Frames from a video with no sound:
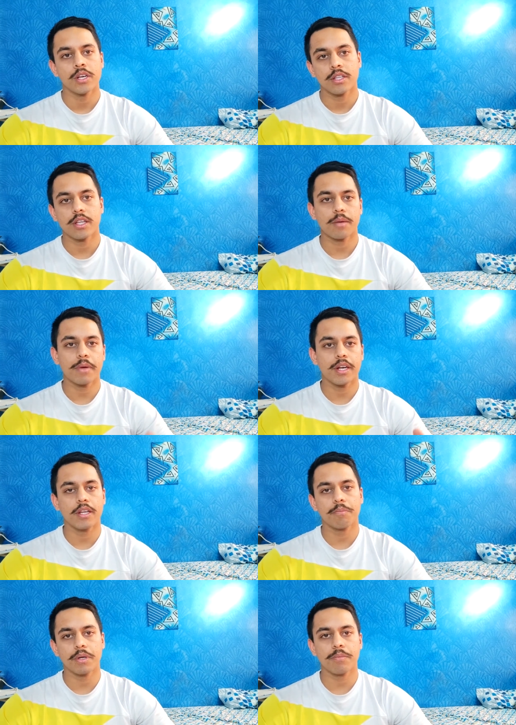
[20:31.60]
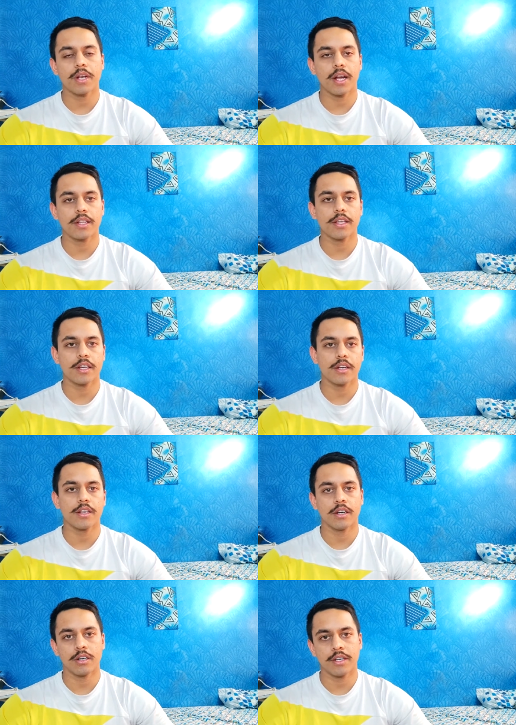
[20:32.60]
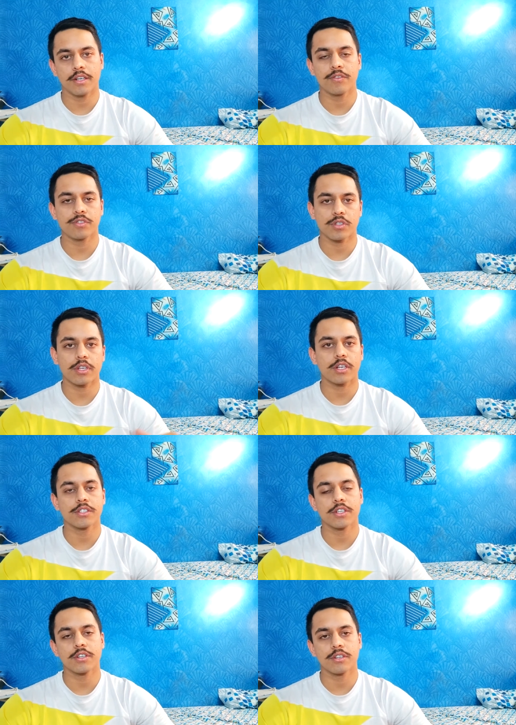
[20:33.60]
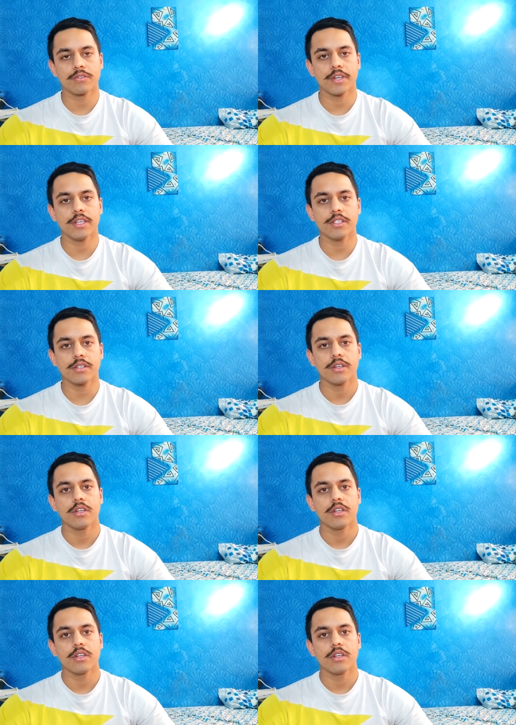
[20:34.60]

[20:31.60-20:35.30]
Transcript: The remaining people had their interviews on the consecutive days.